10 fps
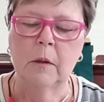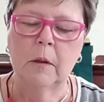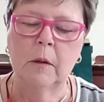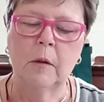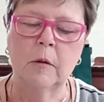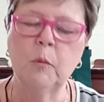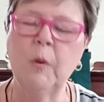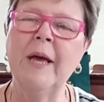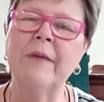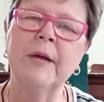Or do we
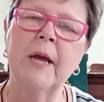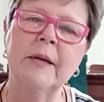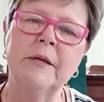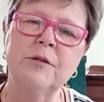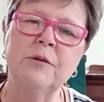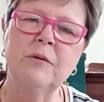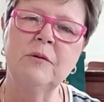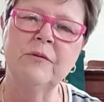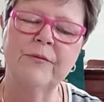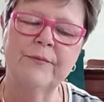have the attitude
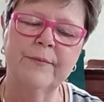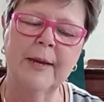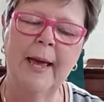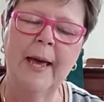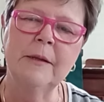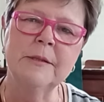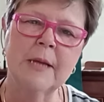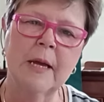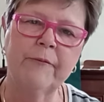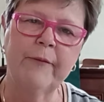of, how does
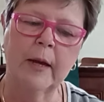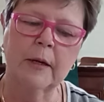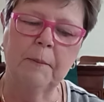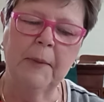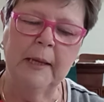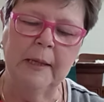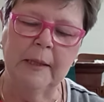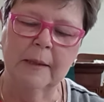that affect me?